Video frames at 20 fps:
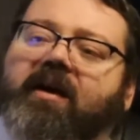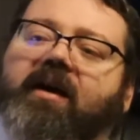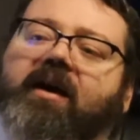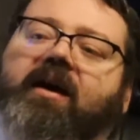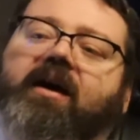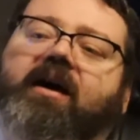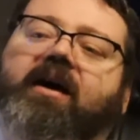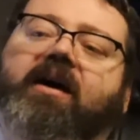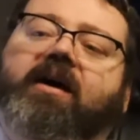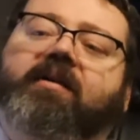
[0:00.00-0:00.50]

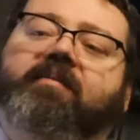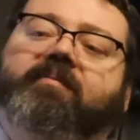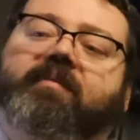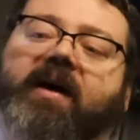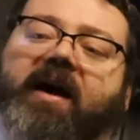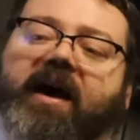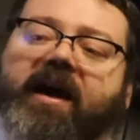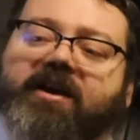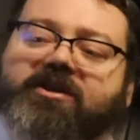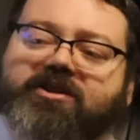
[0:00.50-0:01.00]
I
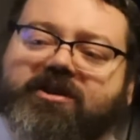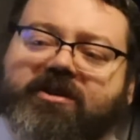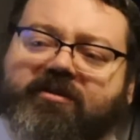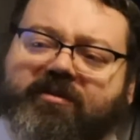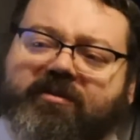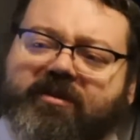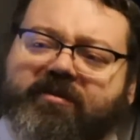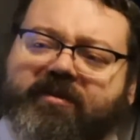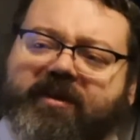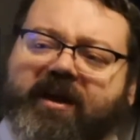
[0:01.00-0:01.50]
actually
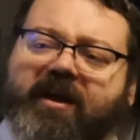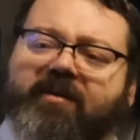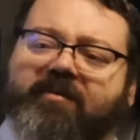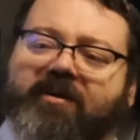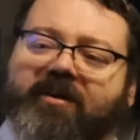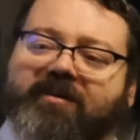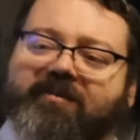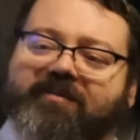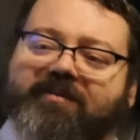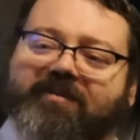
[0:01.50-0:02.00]
don't know that
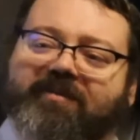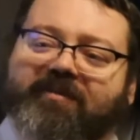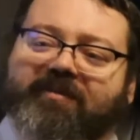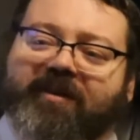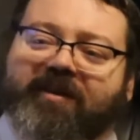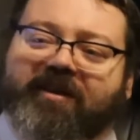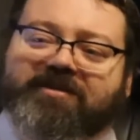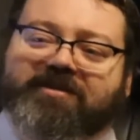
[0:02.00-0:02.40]
one. Oh,